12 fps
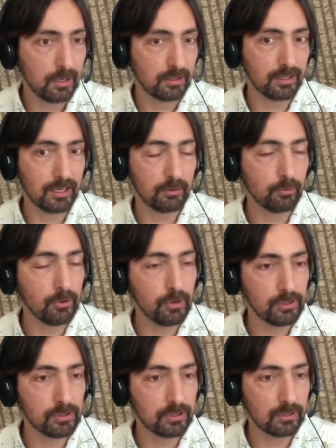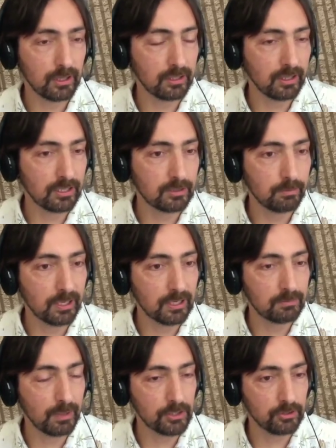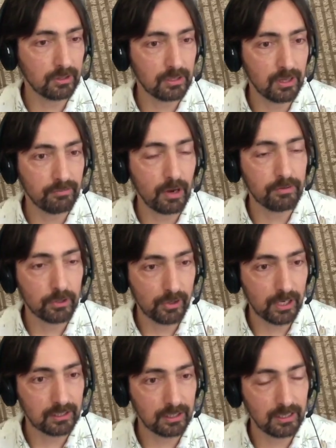That was, I think that's the biggest battery that they've ever created.